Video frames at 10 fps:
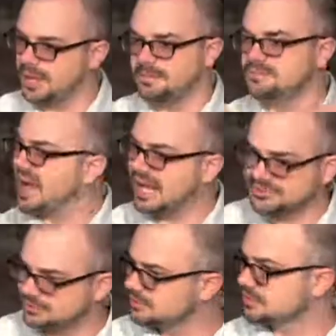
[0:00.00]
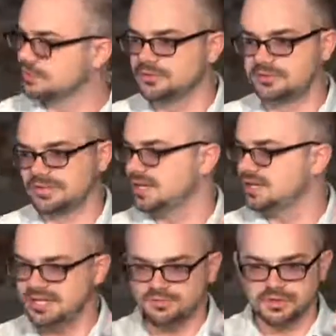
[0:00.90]
ambassadors,
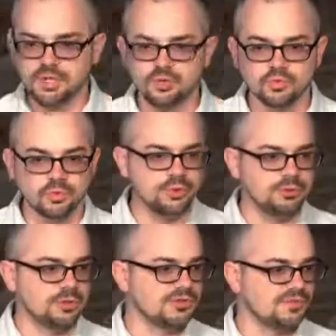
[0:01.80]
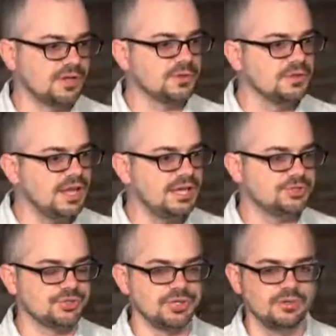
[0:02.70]
even rulers of other
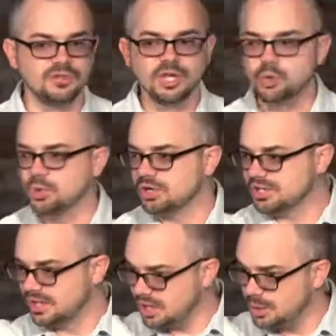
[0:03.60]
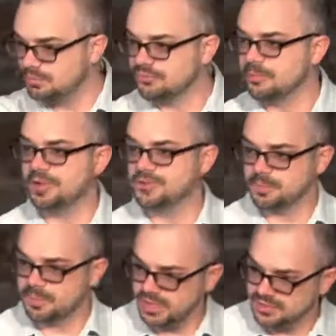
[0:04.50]
nations will come from other
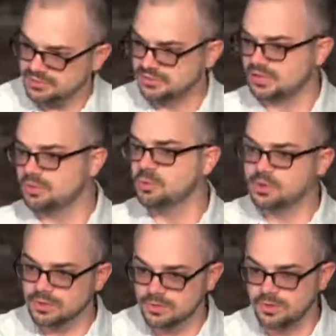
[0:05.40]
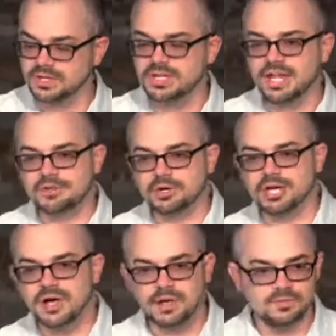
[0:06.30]
places in the world, and they'll
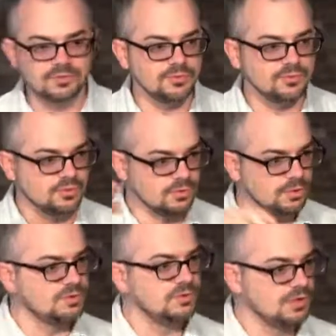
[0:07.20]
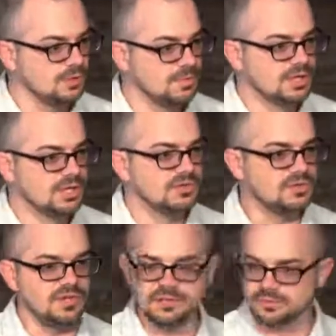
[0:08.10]
come to Jerusalem to
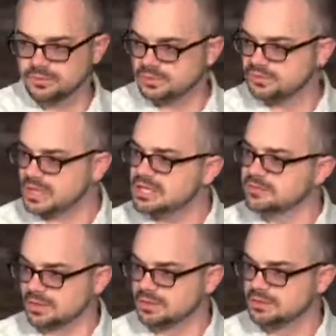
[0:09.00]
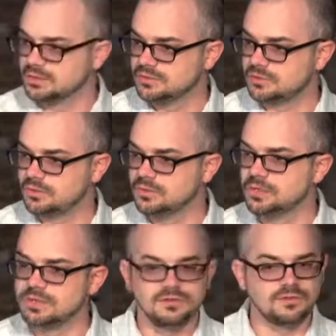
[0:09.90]
seek the Lord's favor.
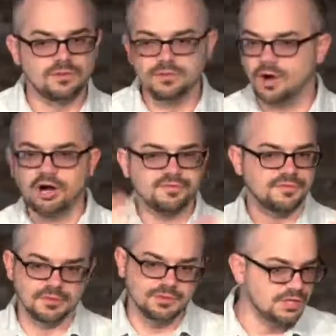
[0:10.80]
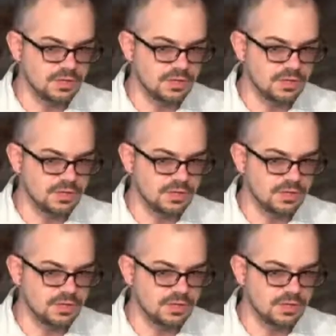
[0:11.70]
To offer,